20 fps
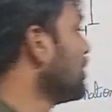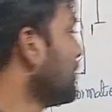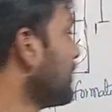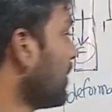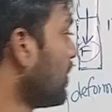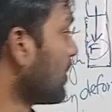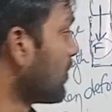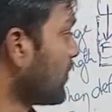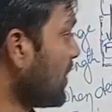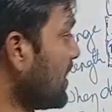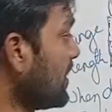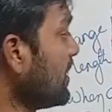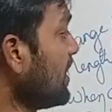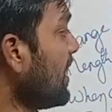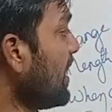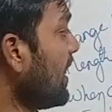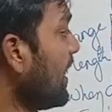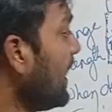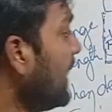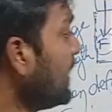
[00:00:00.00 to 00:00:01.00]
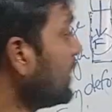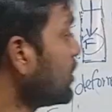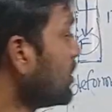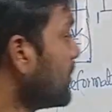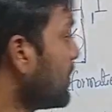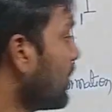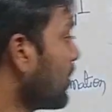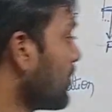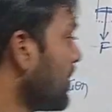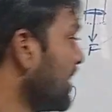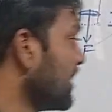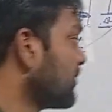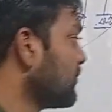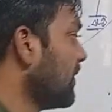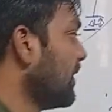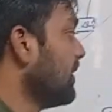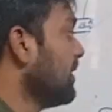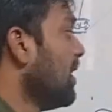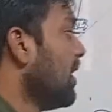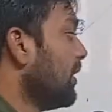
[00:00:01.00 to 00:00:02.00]
to the power 1, L to the power
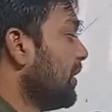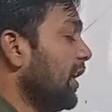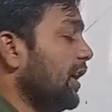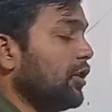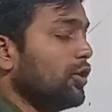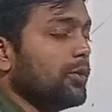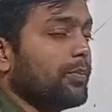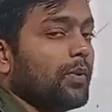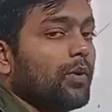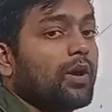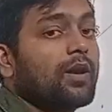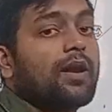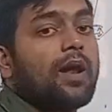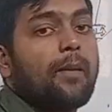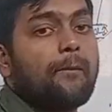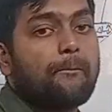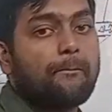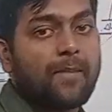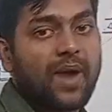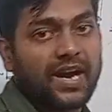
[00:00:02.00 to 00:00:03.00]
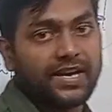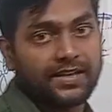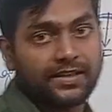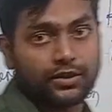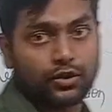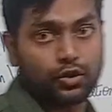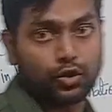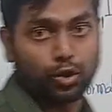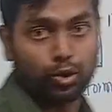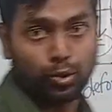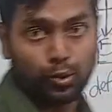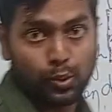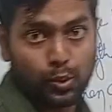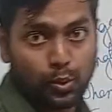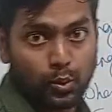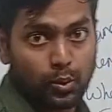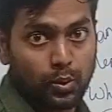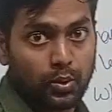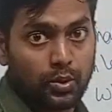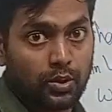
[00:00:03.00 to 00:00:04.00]
-1, T to the power
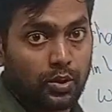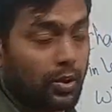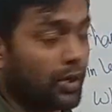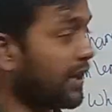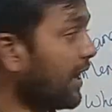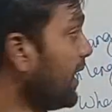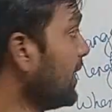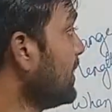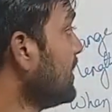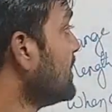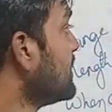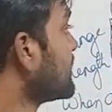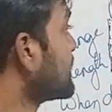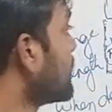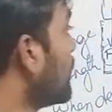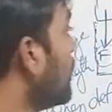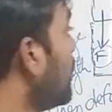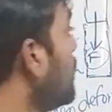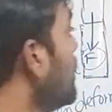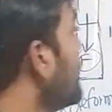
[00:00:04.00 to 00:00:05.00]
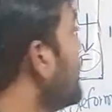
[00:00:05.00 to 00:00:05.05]
-2. Okay, so